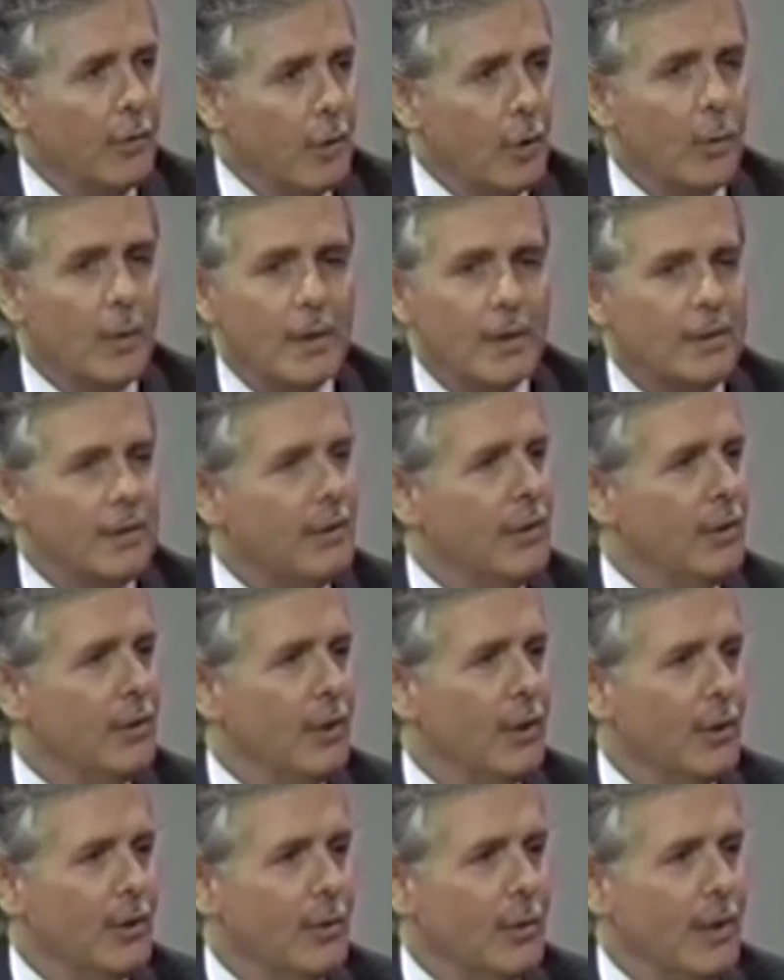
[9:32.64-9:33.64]
going to the
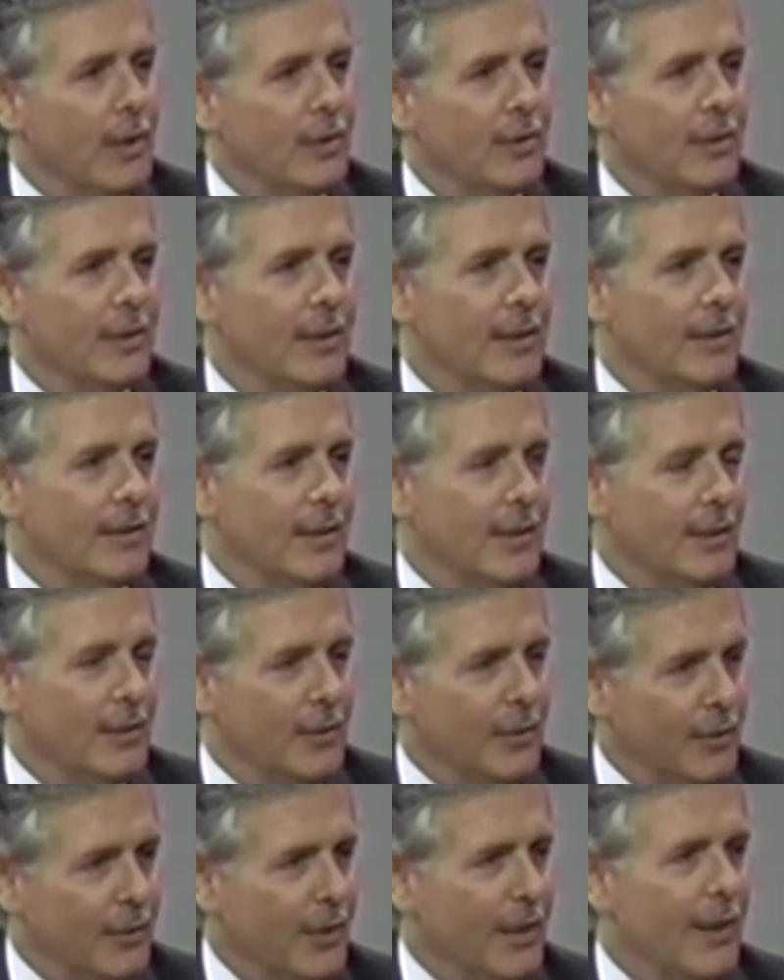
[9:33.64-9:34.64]
inauguration, and
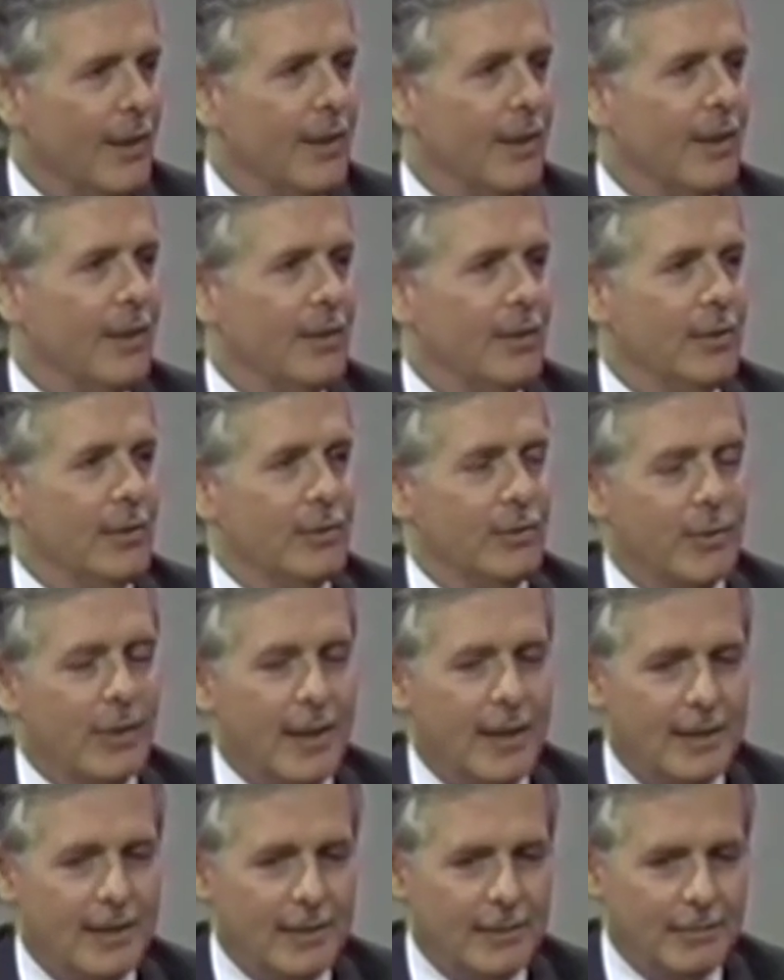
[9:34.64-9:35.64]
you're there, you're
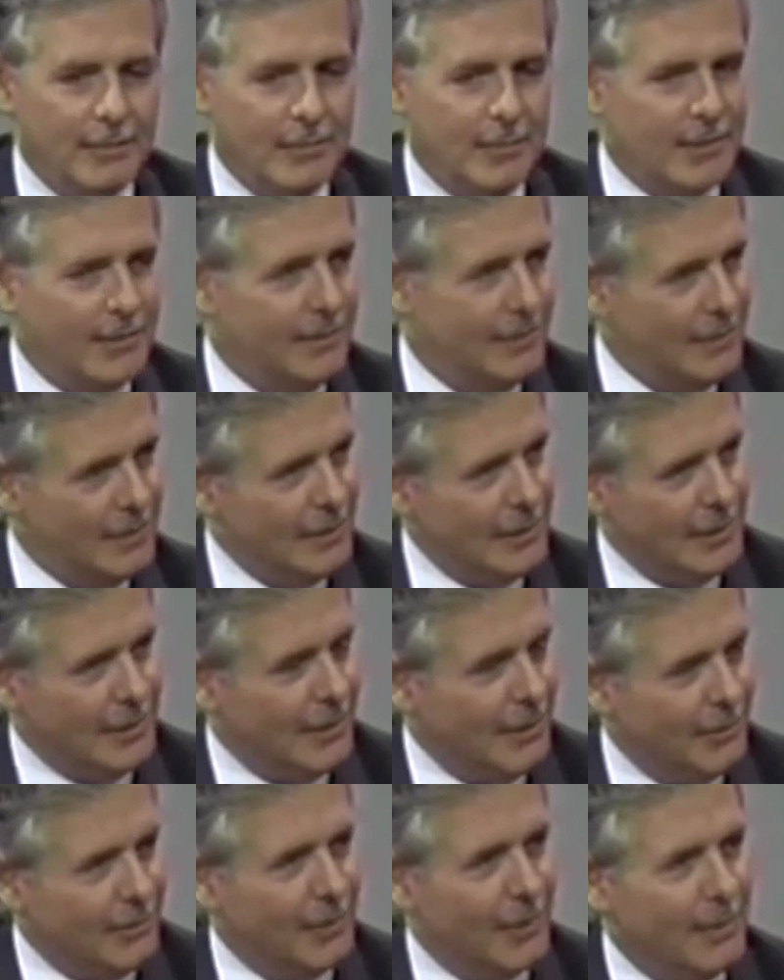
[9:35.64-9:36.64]
trying to
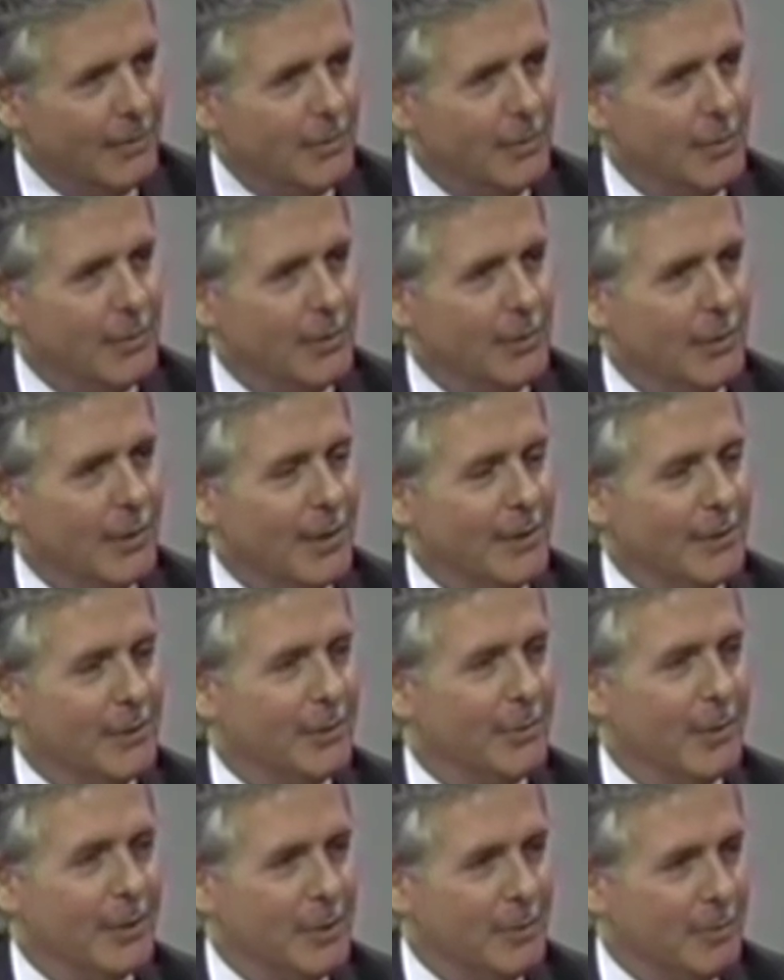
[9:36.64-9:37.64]
cover it, but you also
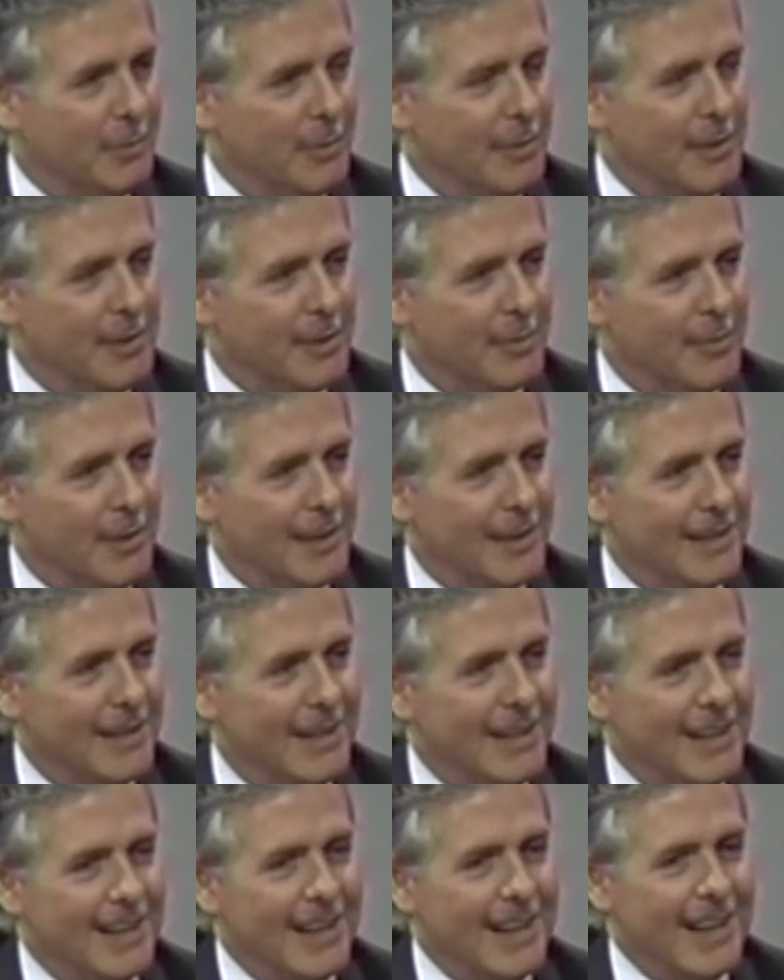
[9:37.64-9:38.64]
want to participate.
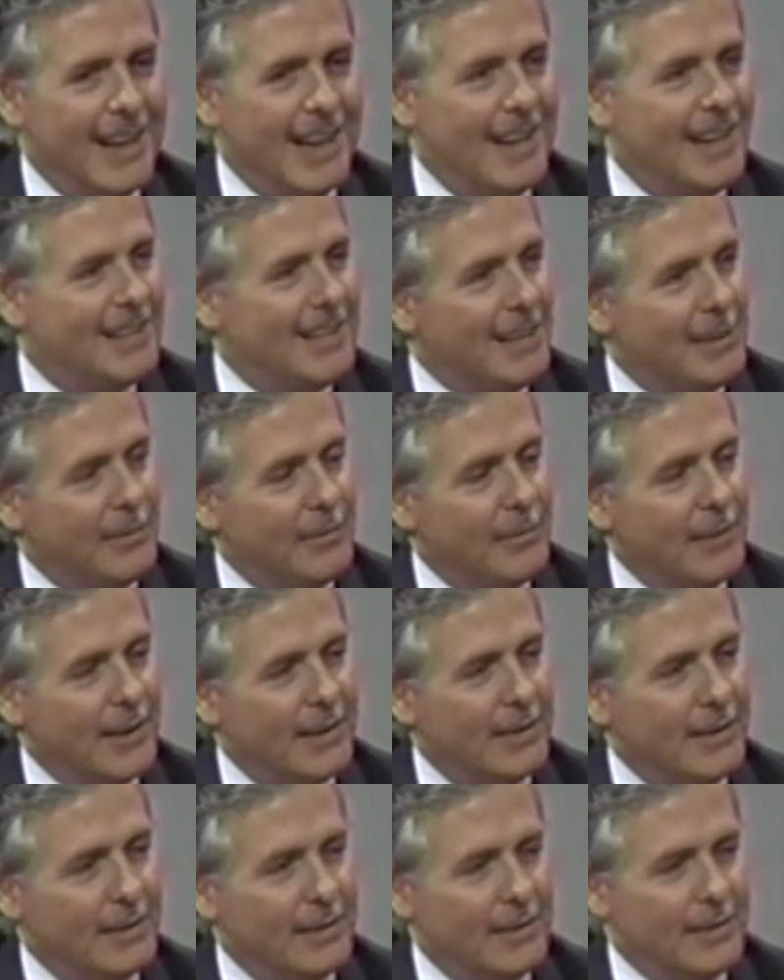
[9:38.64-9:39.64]
How does that
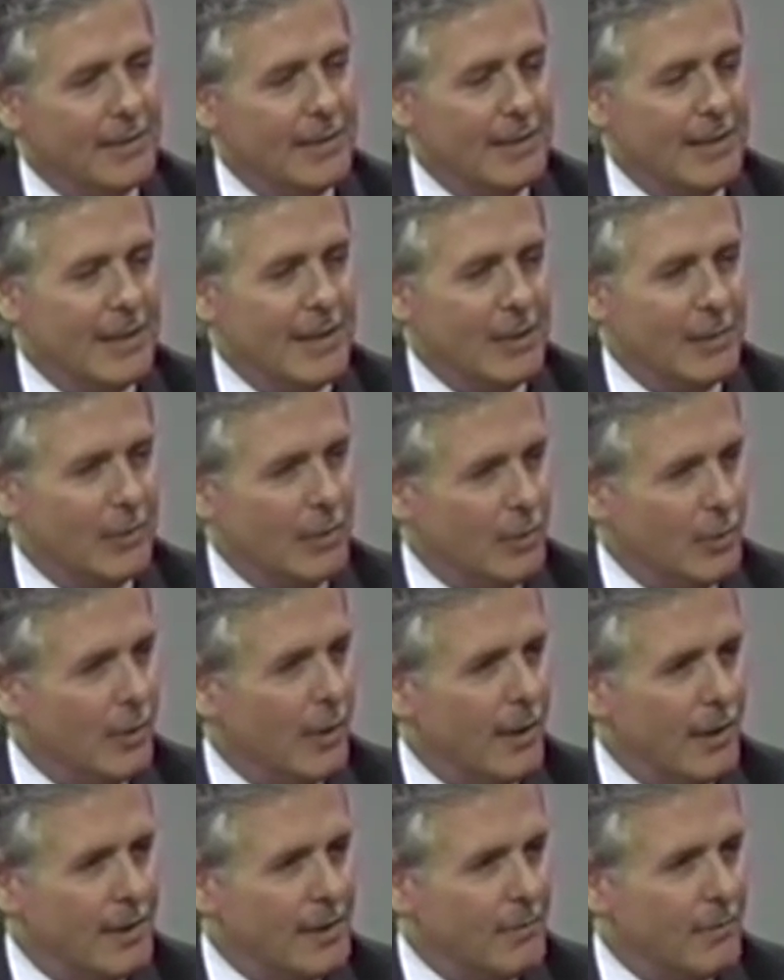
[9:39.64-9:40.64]
affect you? Can you
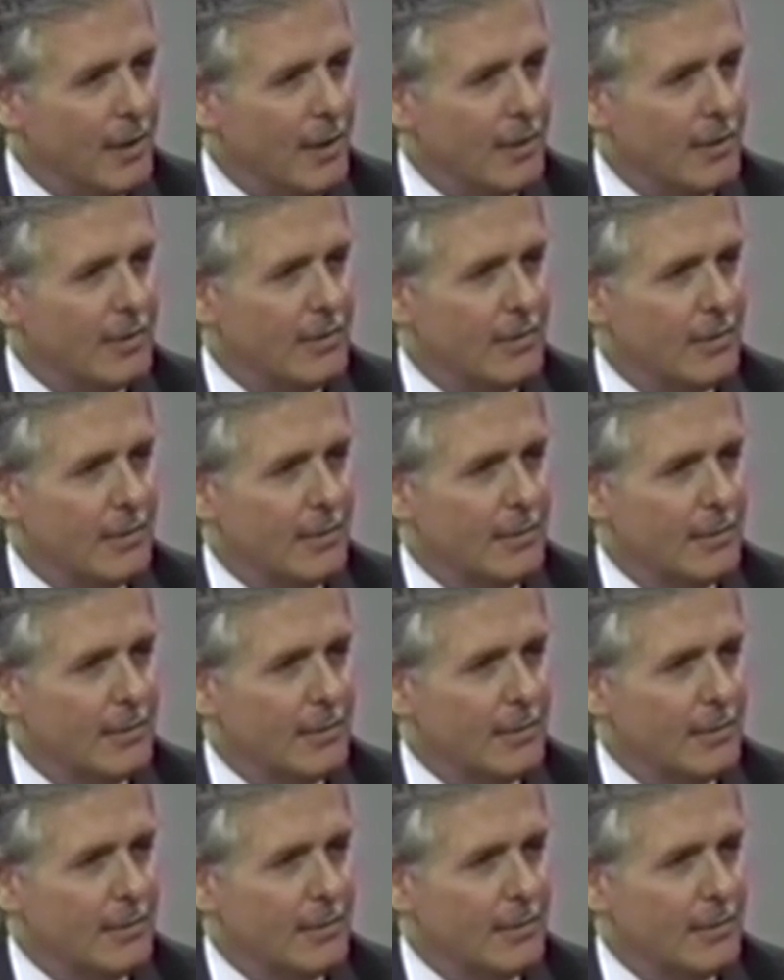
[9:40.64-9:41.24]
enjoy it as much?